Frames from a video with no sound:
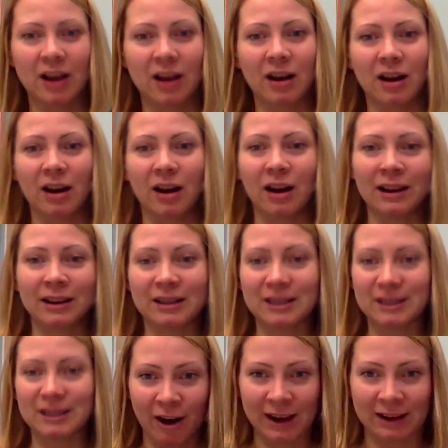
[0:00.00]
And
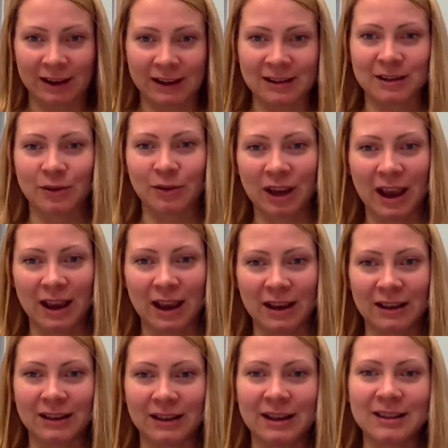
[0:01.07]
it's fine. It's okay.
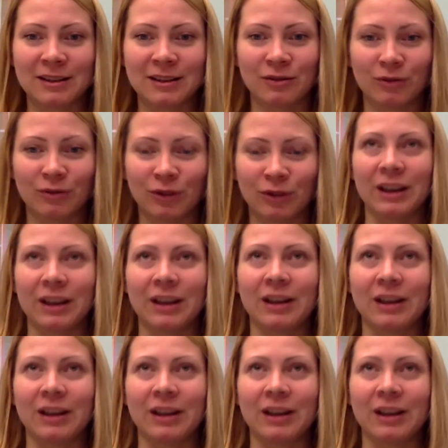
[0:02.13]
It doesn't really,